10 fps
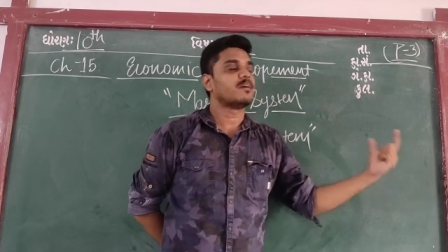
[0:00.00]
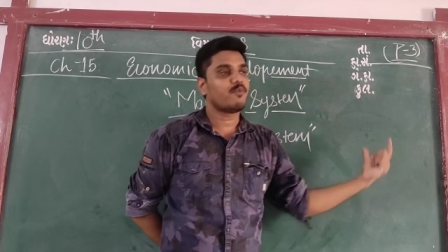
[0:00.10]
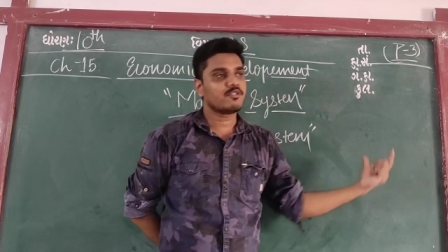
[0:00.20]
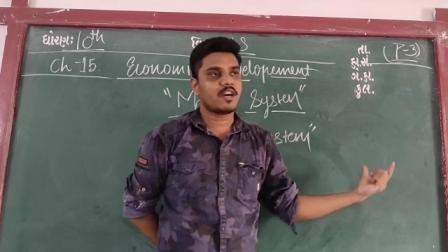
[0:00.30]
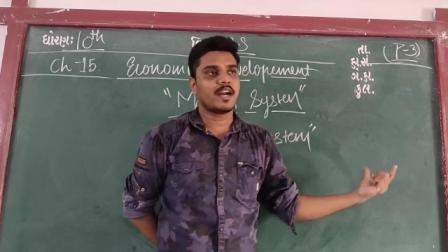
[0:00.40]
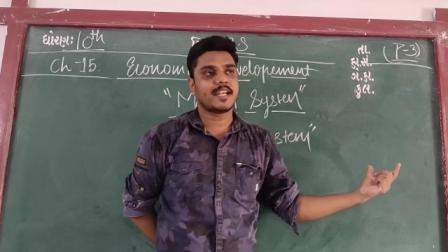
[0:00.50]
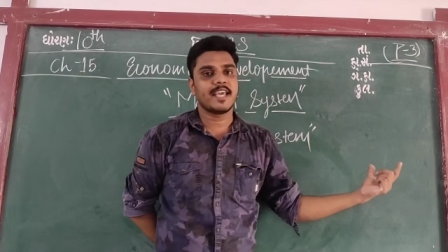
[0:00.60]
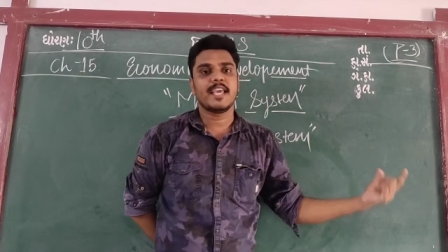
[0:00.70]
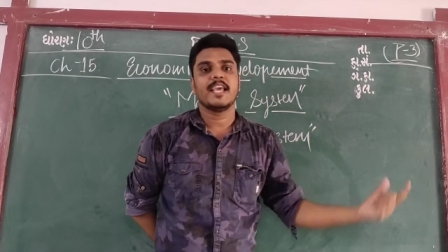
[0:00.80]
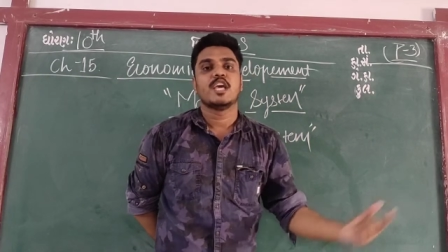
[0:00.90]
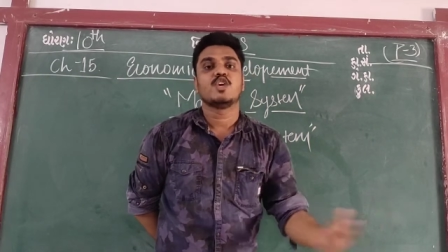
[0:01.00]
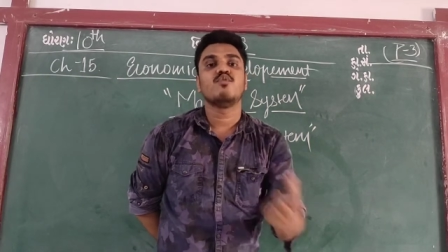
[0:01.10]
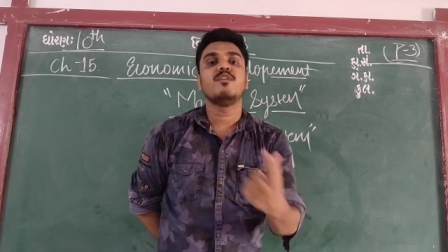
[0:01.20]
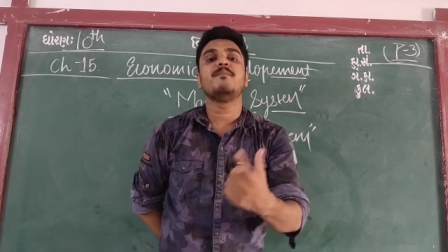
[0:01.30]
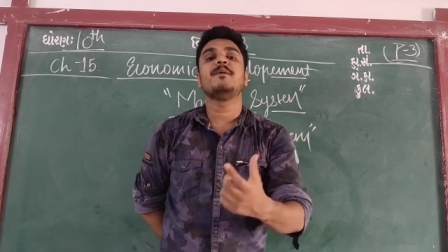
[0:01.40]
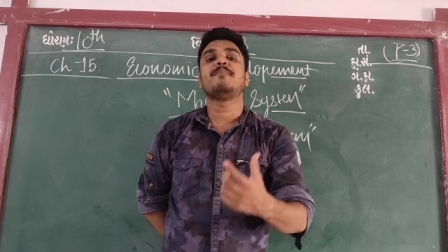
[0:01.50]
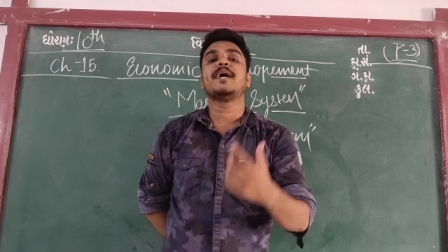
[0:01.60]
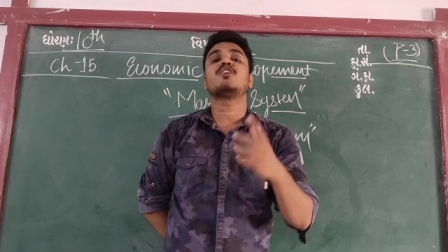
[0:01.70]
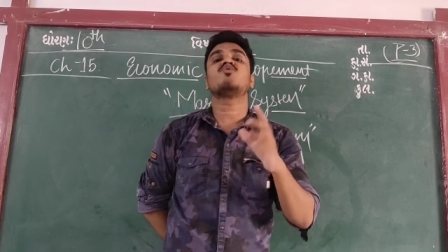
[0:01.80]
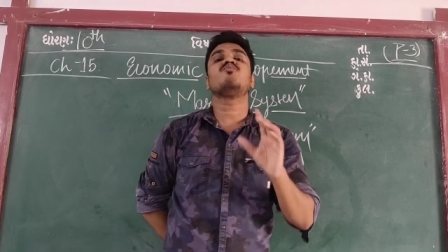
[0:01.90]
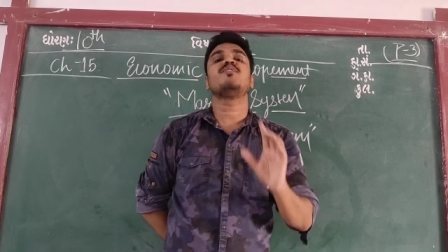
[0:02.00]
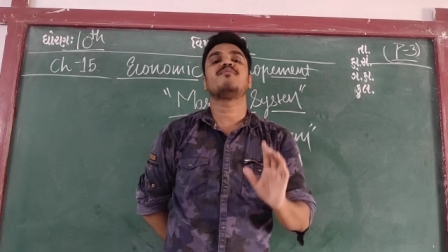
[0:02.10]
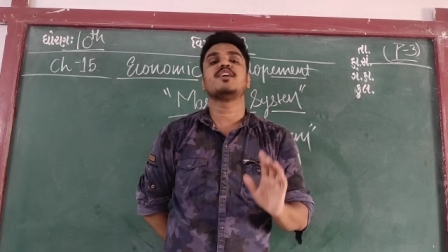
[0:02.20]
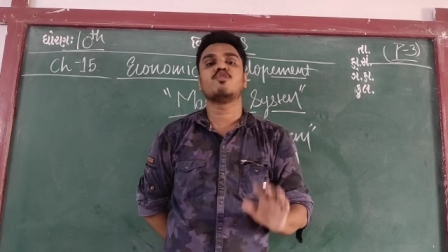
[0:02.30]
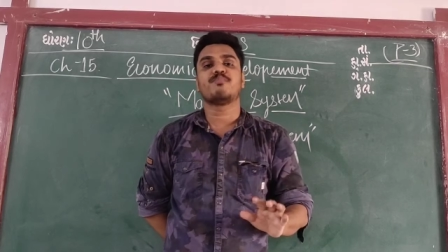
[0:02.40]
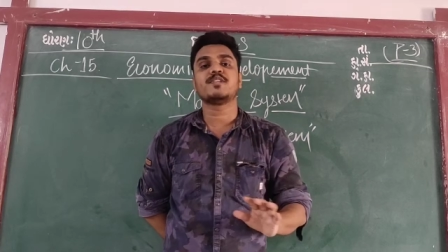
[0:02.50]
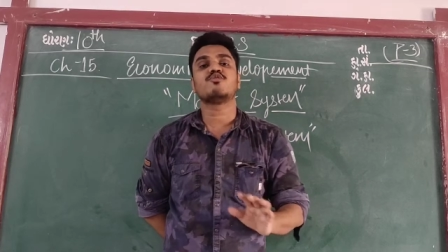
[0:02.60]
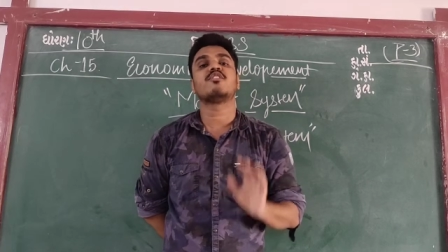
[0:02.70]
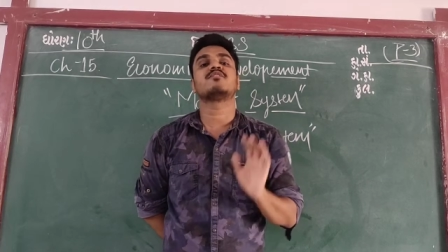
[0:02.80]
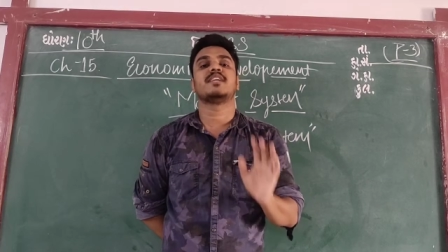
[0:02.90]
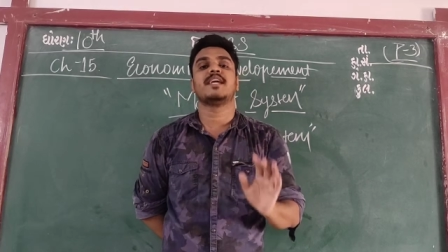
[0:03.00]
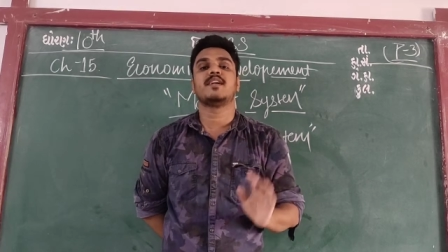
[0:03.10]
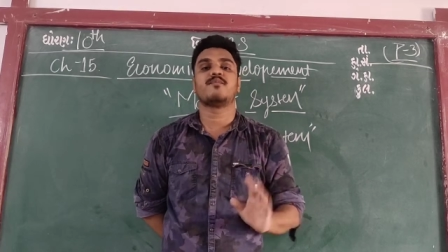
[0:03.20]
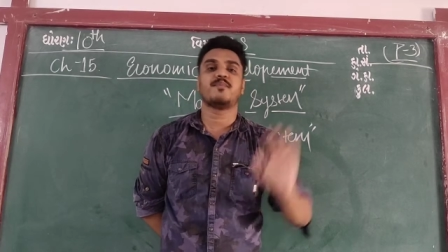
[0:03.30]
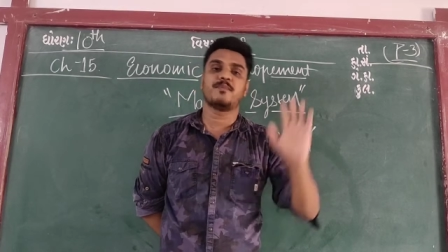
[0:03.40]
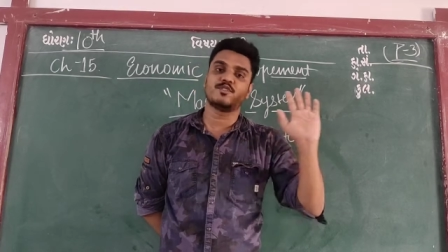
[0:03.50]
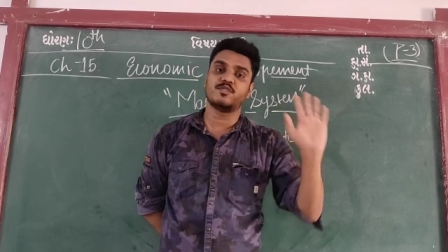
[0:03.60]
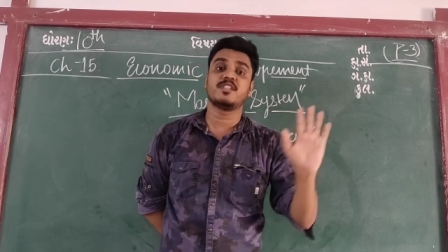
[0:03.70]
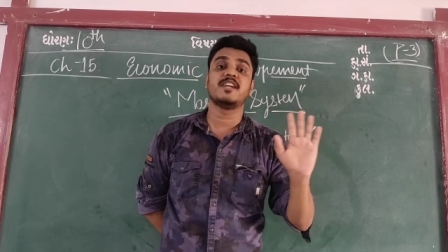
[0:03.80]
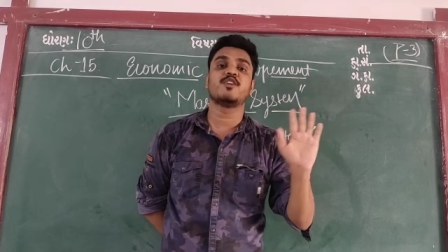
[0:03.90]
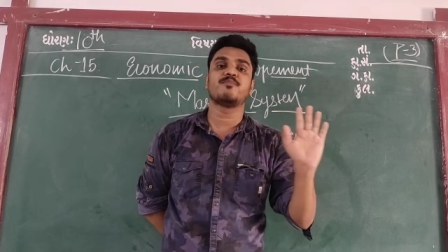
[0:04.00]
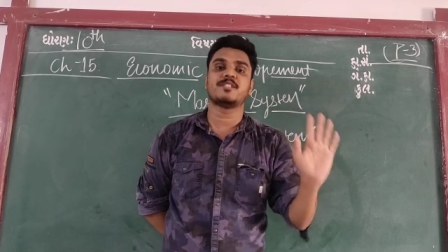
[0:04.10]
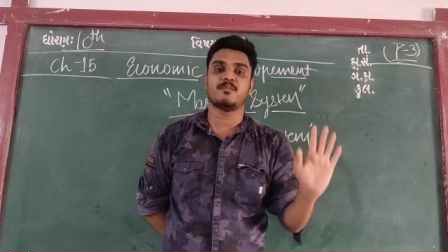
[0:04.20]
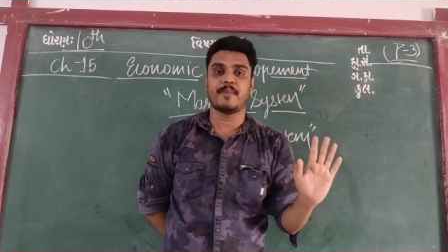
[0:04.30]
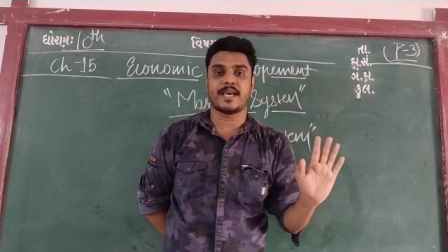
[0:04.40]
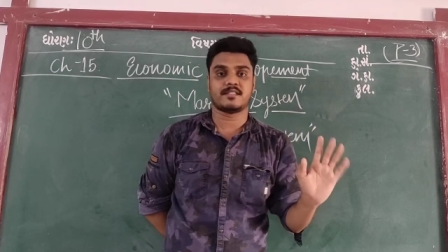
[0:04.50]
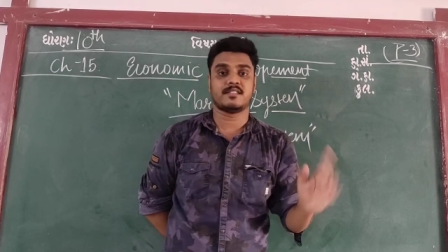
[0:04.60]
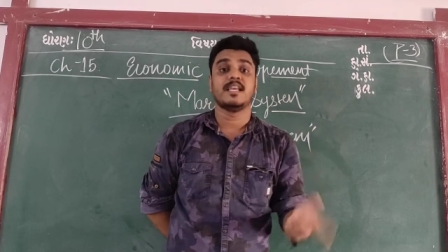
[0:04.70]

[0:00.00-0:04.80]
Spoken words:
Suppose a day you will be paid 250 rupees or 300 rupees max.